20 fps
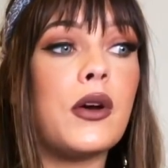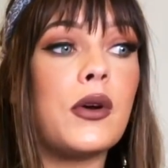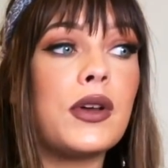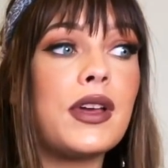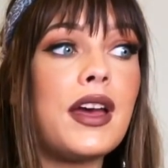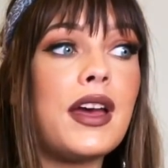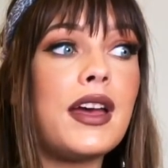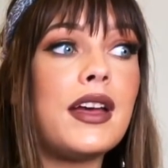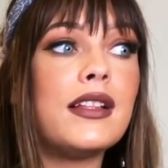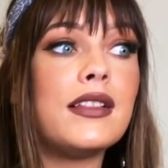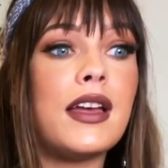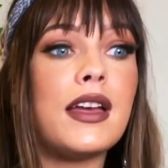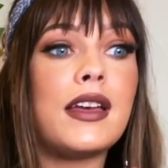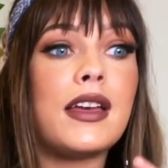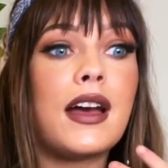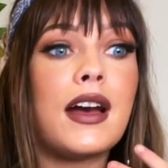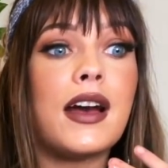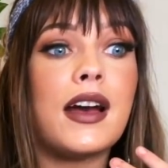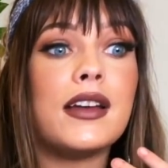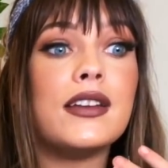okay, like
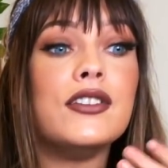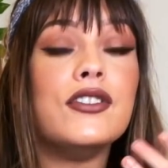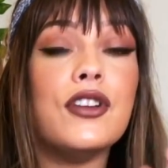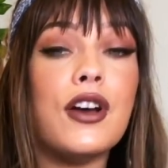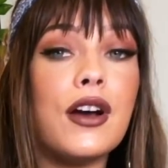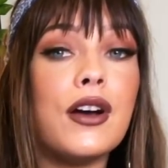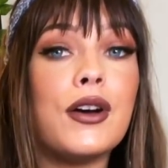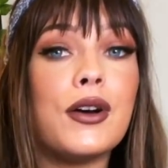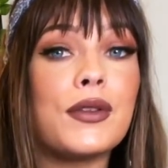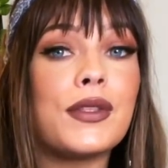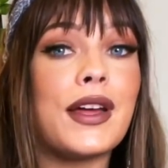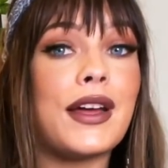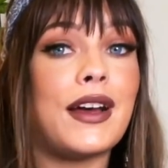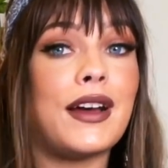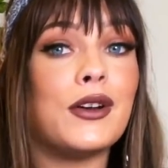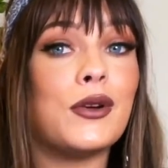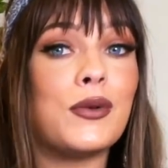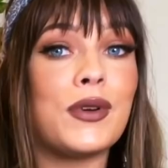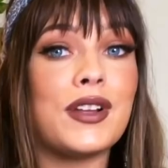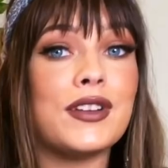I know that
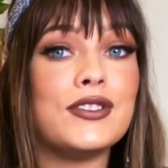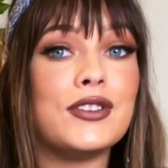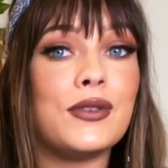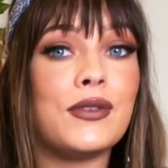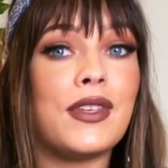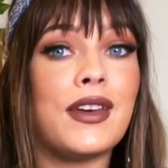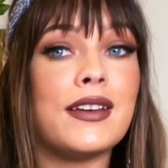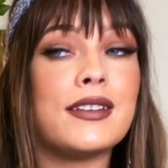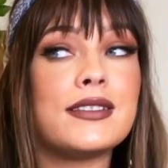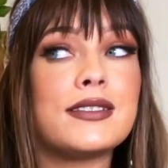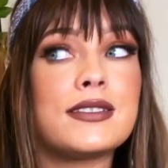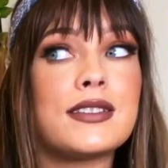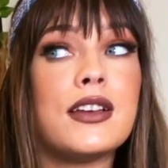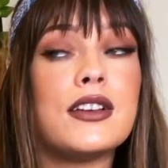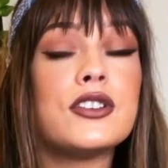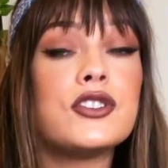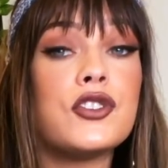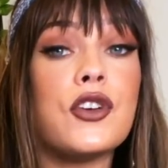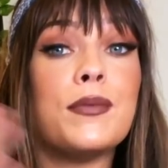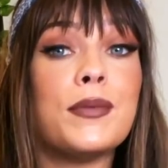I don't want to do this,
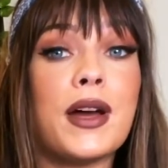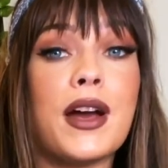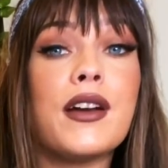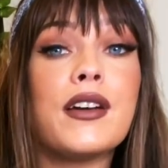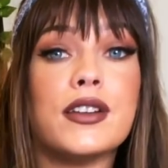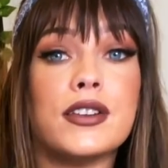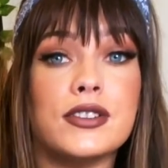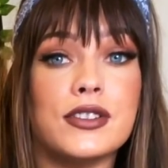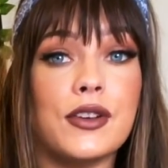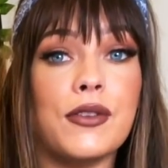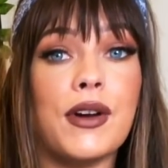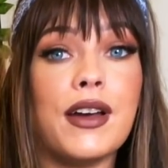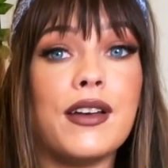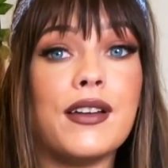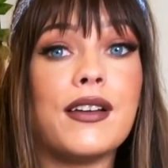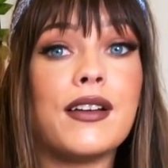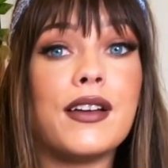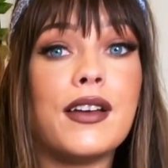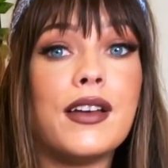so I'm not going to do it.